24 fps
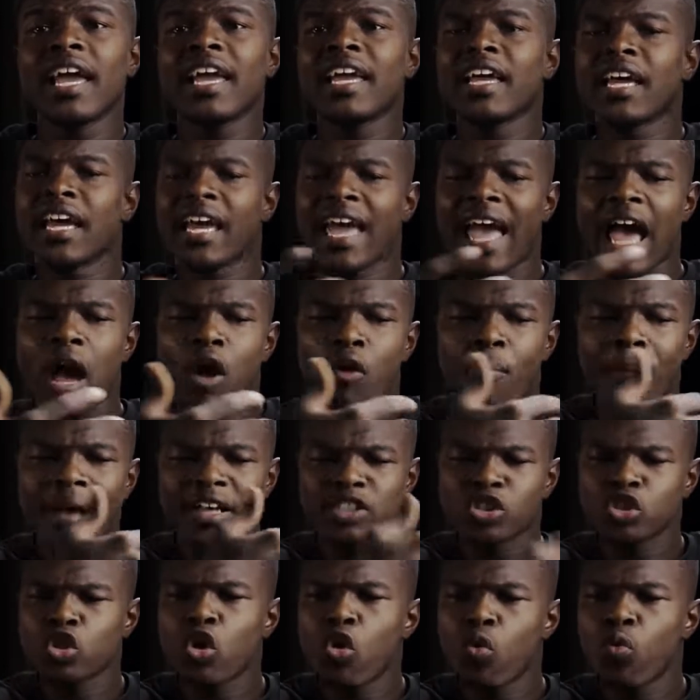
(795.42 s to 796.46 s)
and, and how
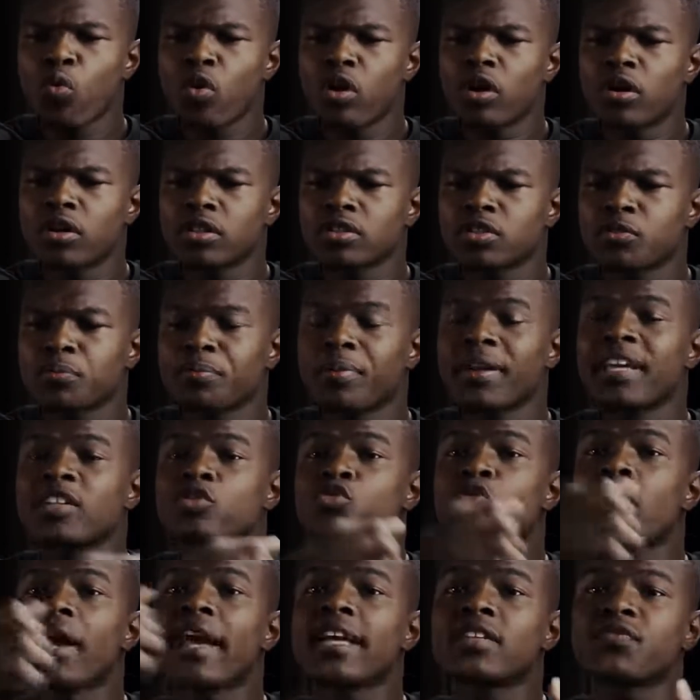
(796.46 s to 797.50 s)
my soul was
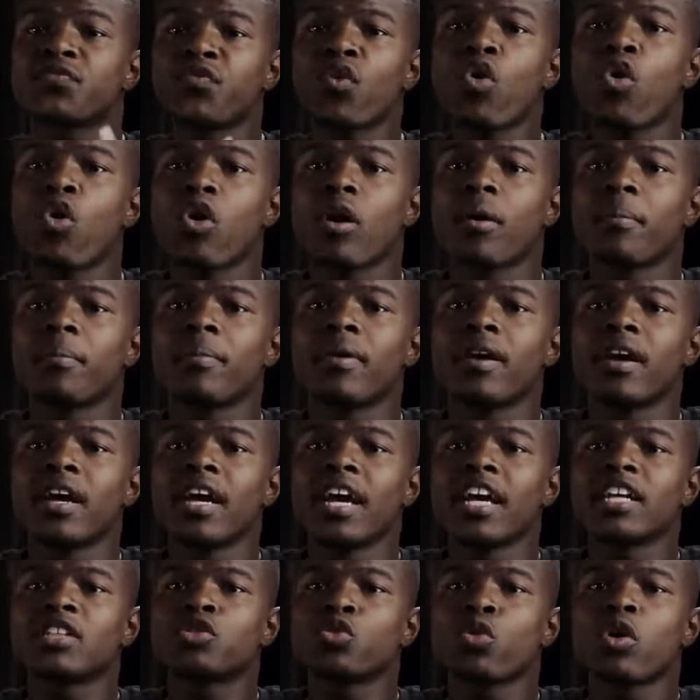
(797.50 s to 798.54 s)
being transformed
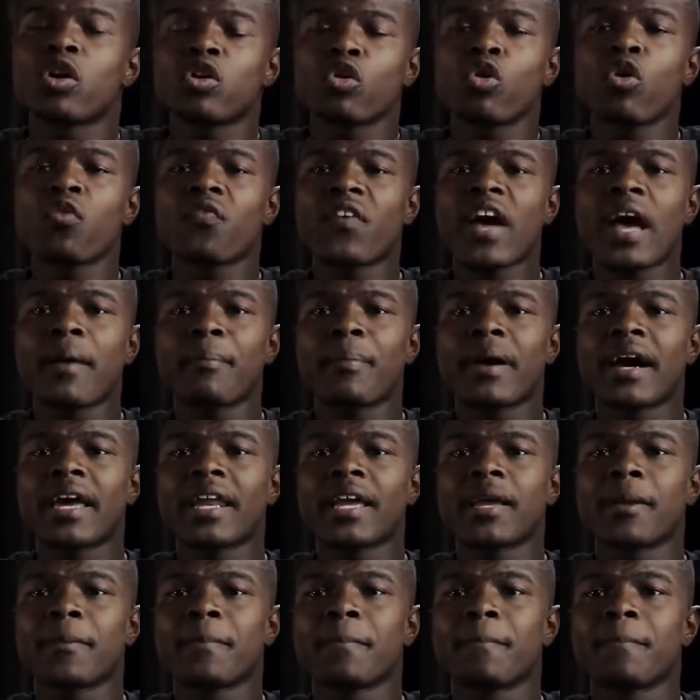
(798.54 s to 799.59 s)
into a glorified
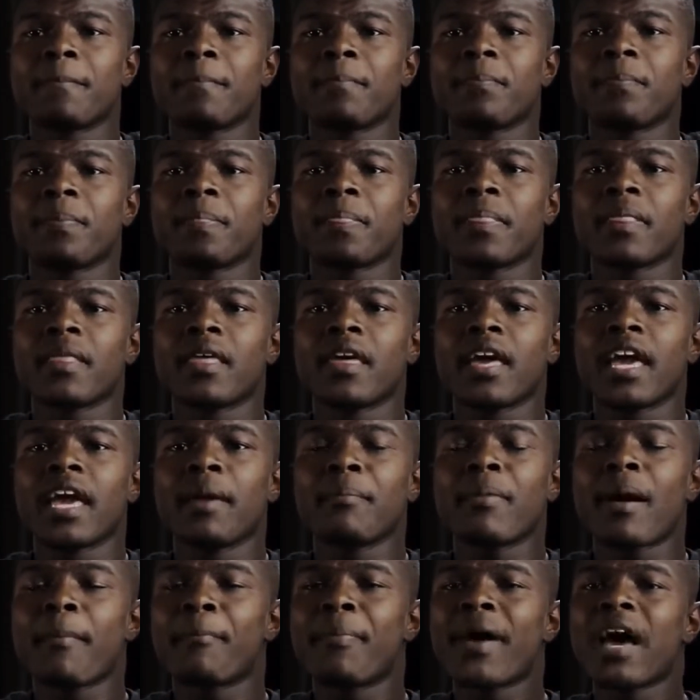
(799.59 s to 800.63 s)
body.
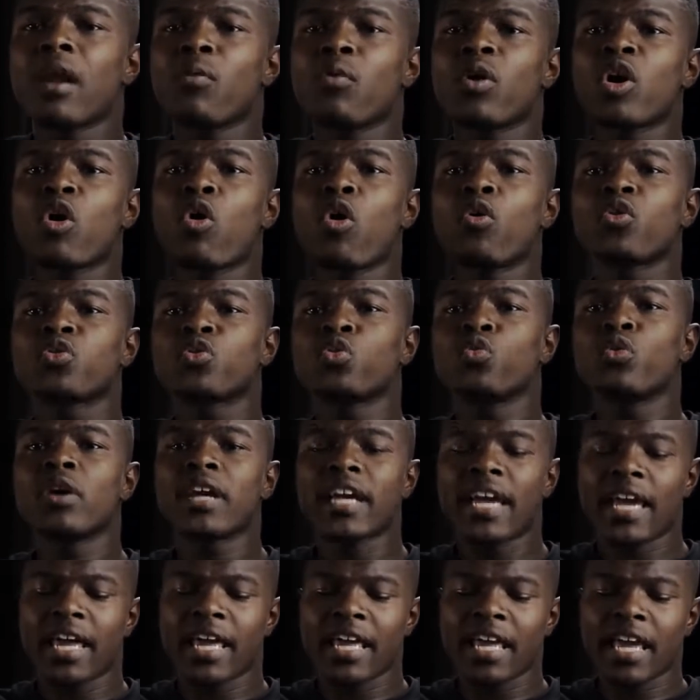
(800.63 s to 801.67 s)
And my body would go through
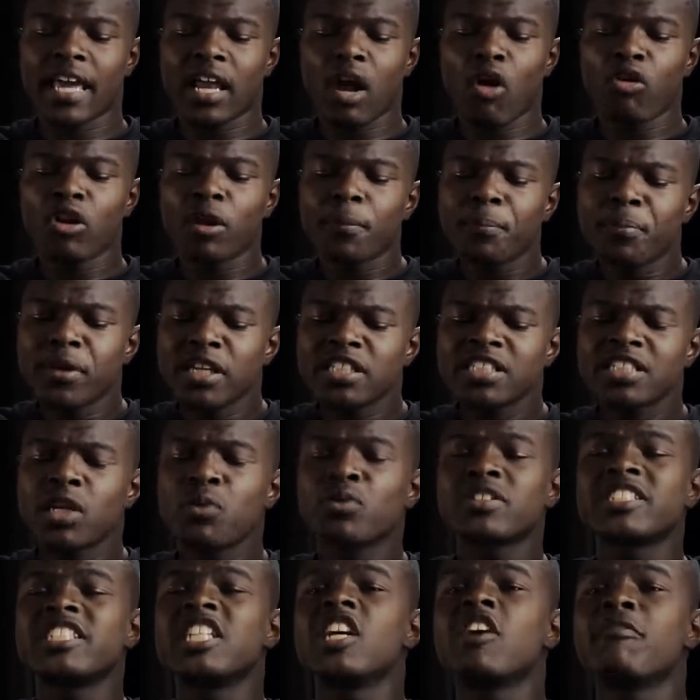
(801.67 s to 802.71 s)
it, and, and only piece
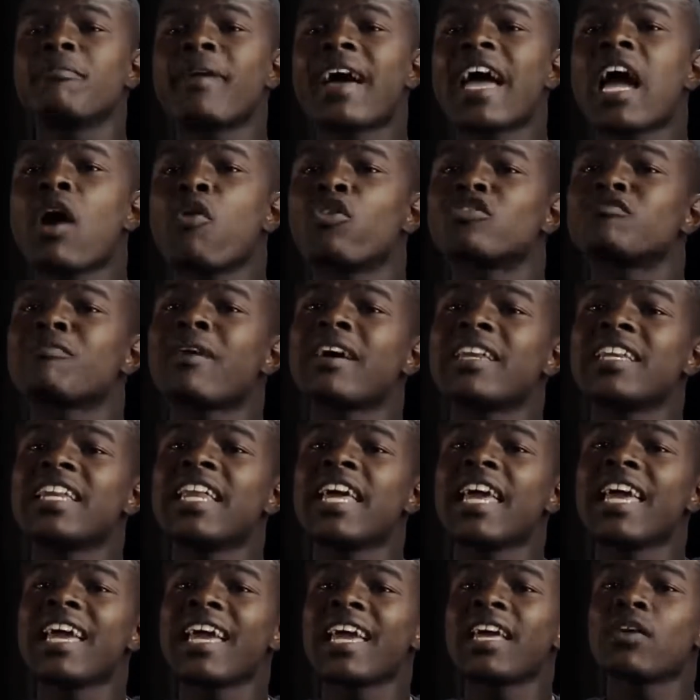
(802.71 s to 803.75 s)
that was left behind was my
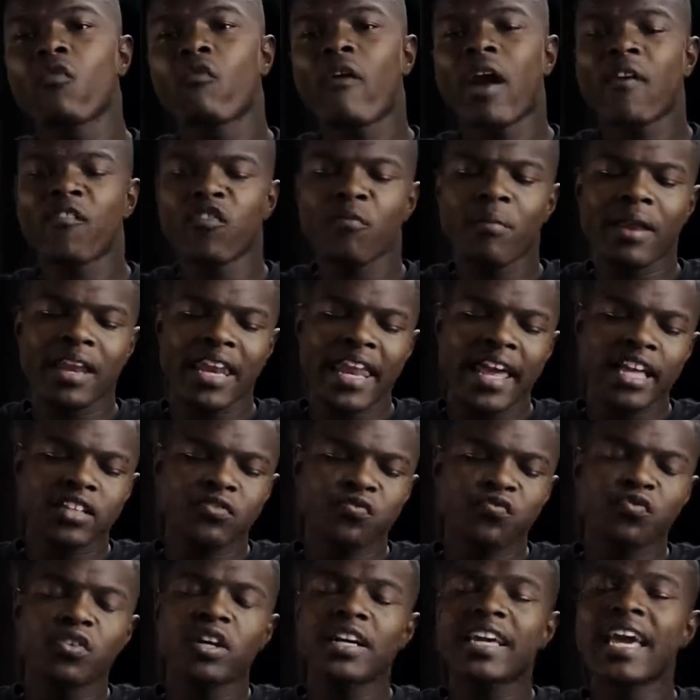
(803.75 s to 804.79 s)
leg. And right before my
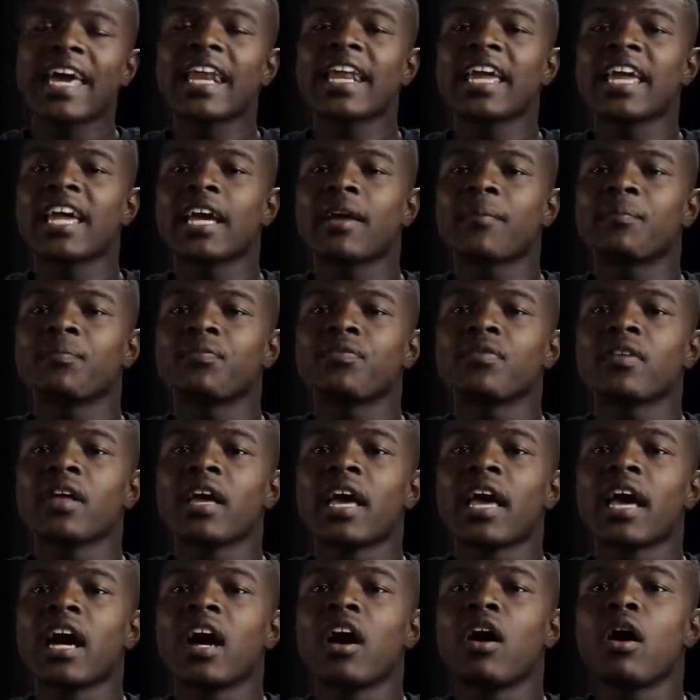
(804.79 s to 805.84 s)
last foot got in,
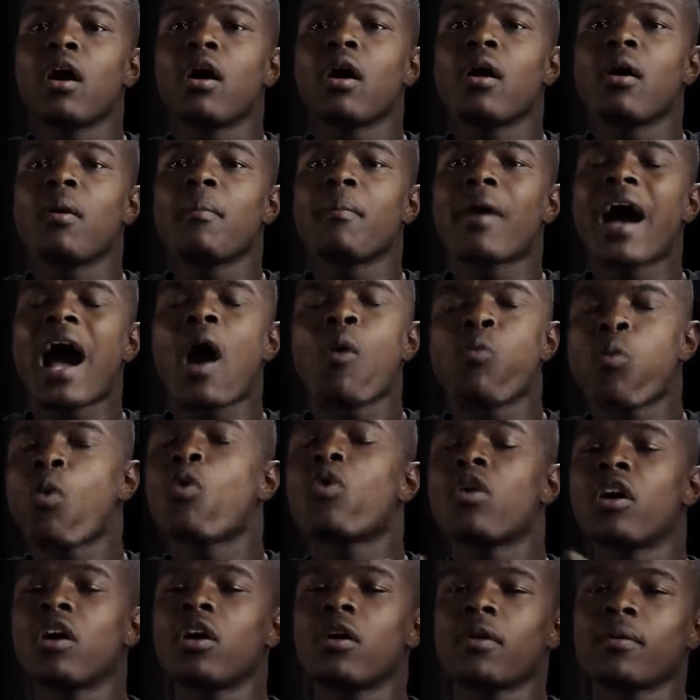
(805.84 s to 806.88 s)
uh, I
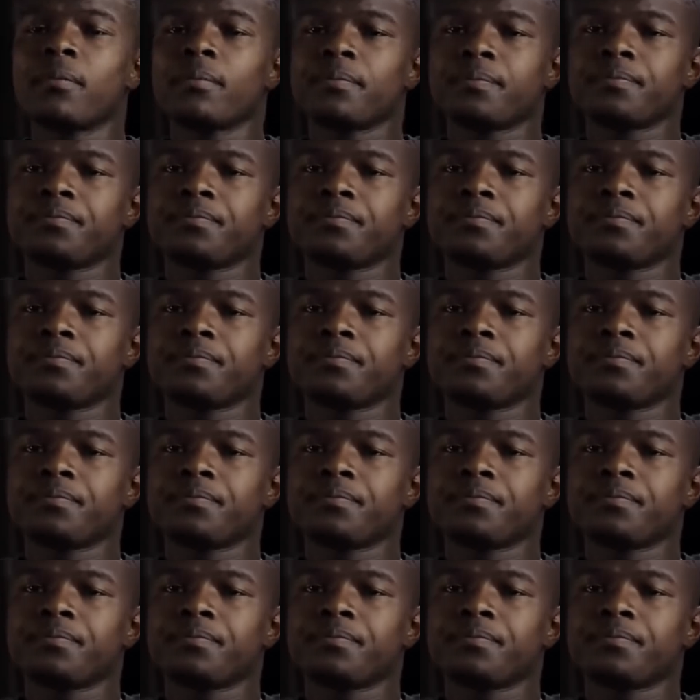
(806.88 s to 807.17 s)
woke up.